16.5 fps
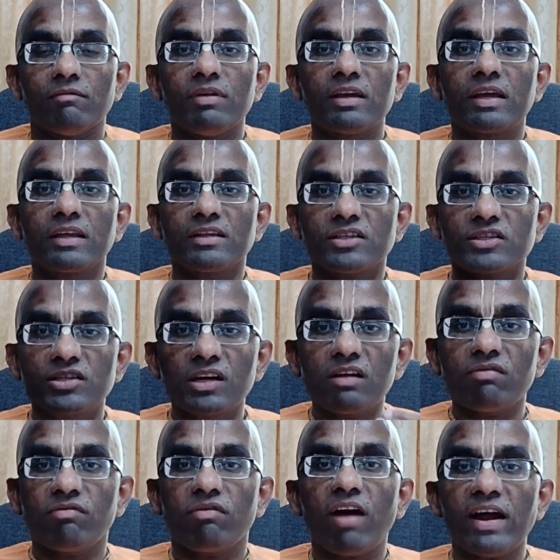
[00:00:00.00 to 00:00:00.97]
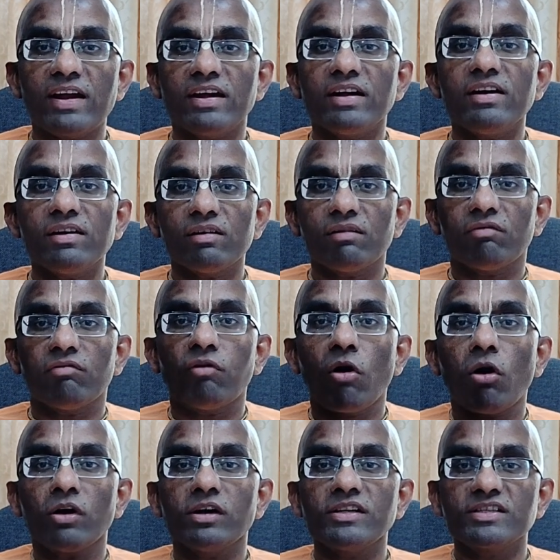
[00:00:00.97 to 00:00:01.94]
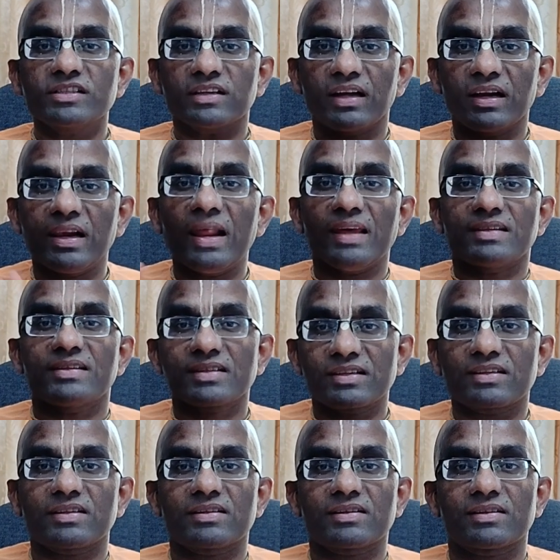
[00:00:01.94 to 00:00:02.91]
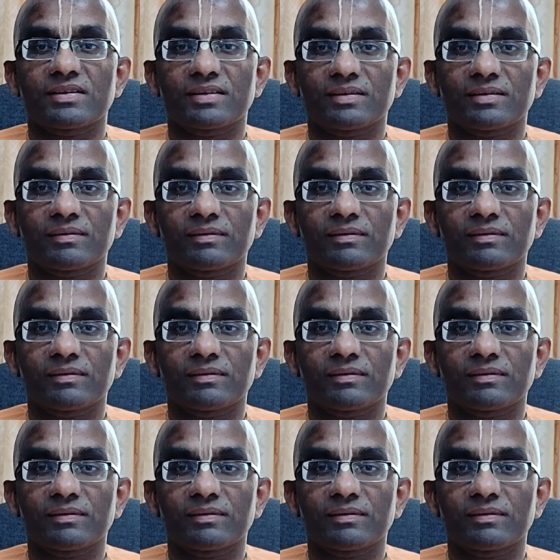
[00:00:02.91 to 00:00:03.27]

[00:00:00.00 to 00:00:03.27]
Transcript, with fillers: we can still find faults less.